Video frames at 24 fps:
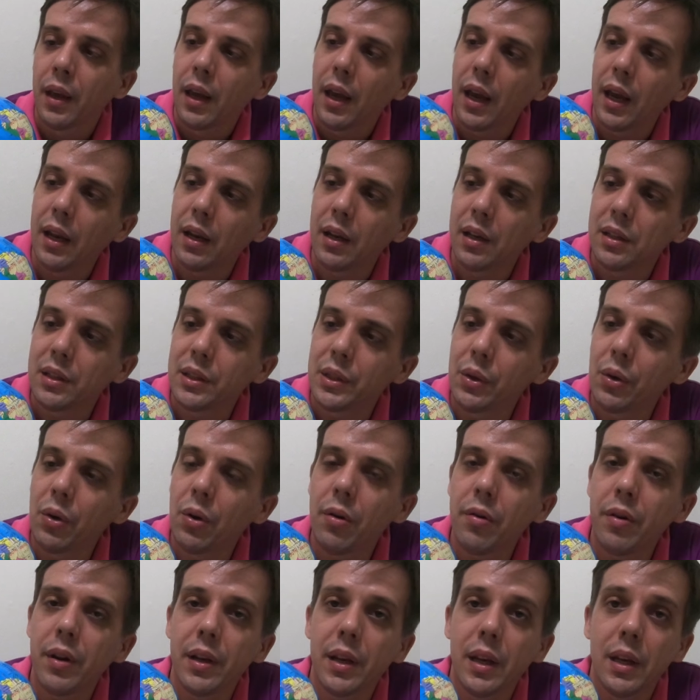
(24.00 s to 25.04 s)
and as you
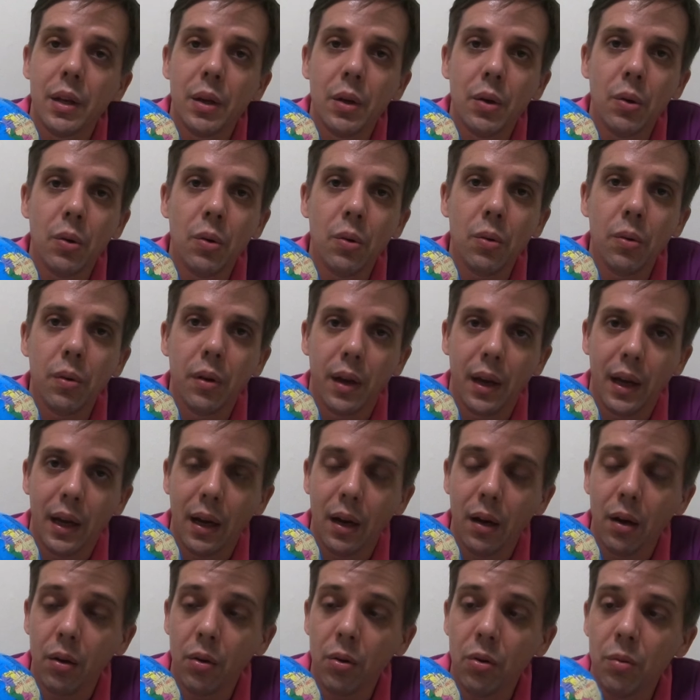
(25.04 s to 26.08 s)
already know a
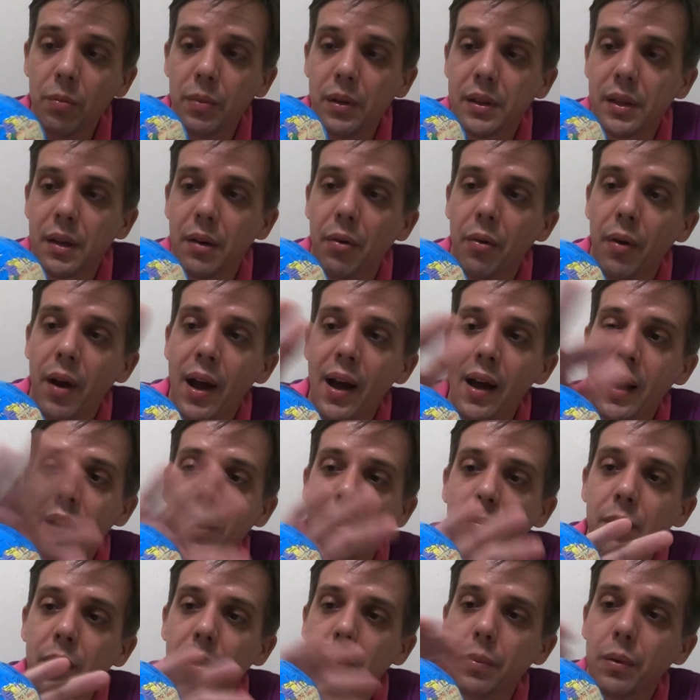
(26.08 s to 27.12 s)
globe is a
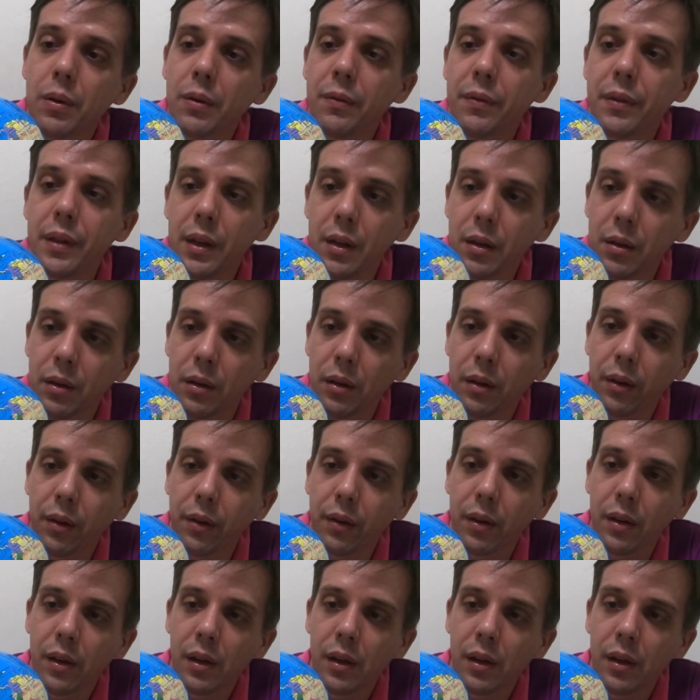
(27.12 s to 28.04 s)
round map of the earth.